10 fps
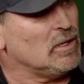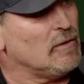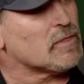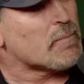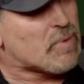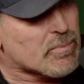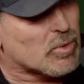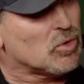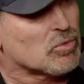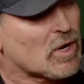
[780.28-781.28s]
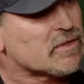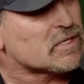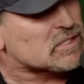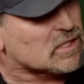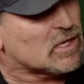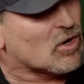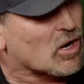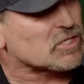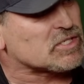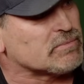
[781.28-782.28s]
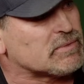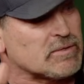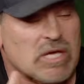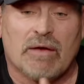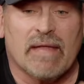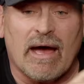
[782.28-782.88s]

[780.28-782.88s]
the people who run this league are sometimes. Now